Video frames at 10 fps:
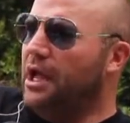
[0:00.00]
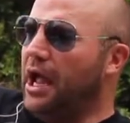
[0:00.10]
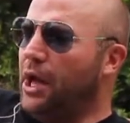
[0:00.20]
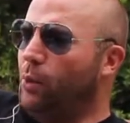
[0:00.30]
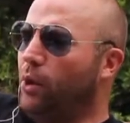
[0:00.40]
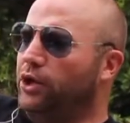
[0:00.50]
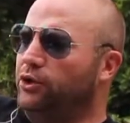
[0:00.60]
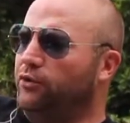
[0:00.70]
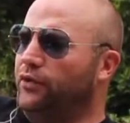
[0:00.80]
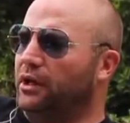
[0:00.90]
and what do you
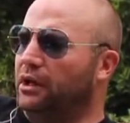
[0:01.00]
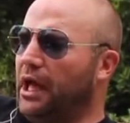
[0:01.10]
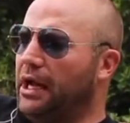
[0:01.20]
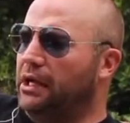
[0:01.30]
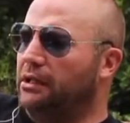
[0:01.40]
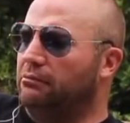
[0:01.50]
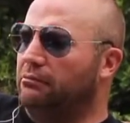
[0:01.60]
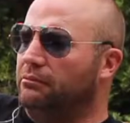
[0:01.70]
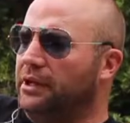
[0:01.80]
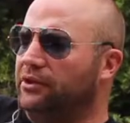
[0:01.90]
feel like
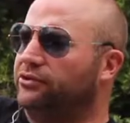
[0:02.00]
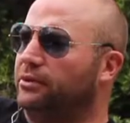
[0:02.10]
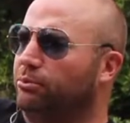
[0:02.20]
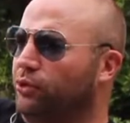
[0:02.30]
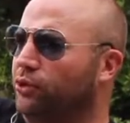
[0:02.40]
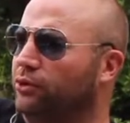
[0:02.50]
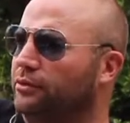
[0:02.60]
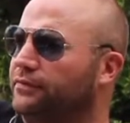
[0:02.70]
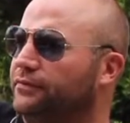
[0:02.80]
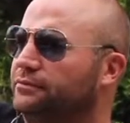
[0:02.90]
needs to
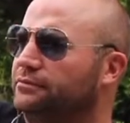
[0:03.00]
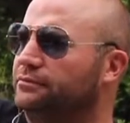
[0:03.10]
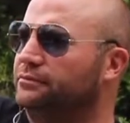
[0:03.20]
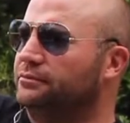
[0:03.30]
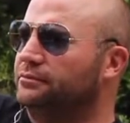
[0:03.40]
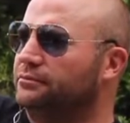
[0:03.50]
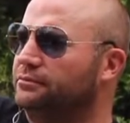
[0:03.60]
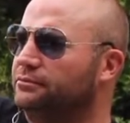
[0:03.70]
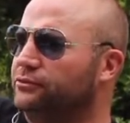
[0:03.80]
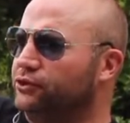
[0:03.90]
improve
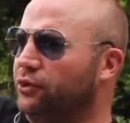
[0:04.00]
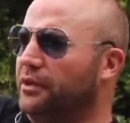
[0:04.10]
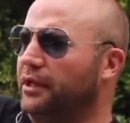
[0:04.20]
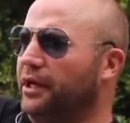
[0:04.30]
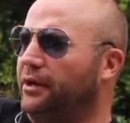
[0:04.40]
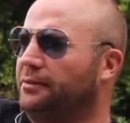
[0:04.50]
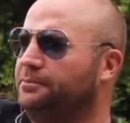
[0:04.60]
sooner than later?